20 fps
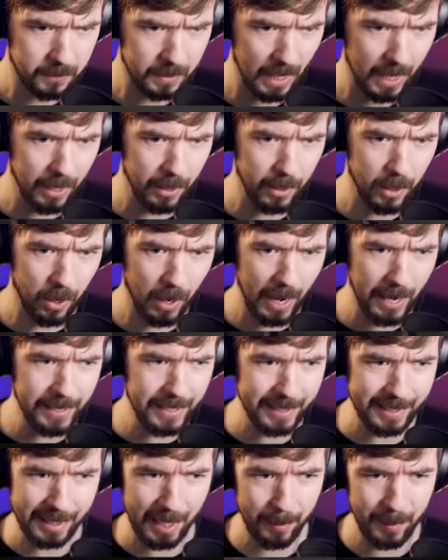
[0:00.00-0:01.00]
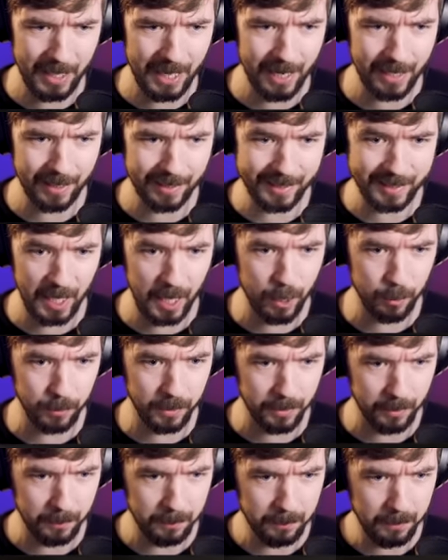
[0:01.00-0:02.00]
I don't know. I need to keep a line of sight
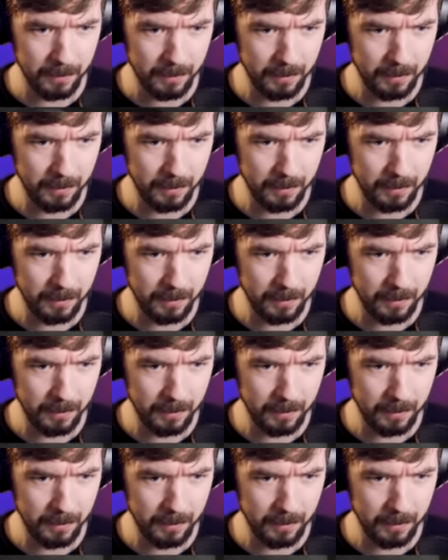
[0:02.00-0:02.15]
with him.